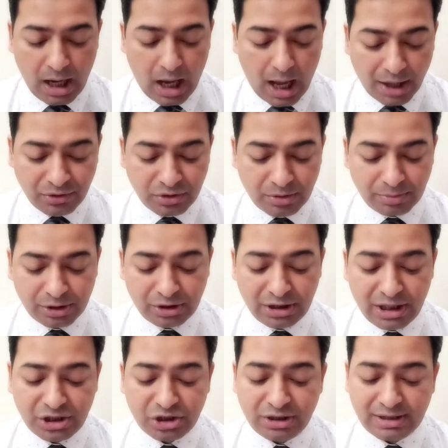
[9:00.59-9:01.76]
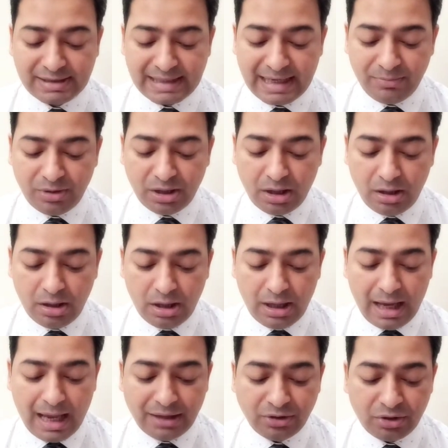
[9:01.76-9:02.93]
Andhra Pradesh in the same year,
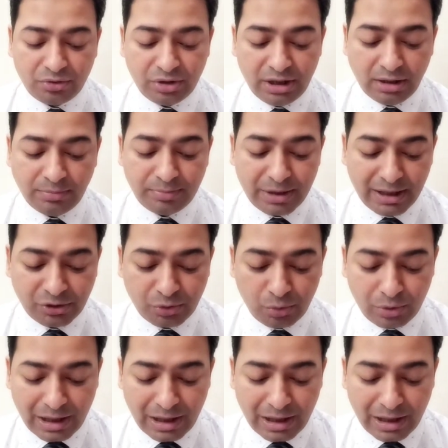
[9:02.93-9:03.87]
and the real breakthrough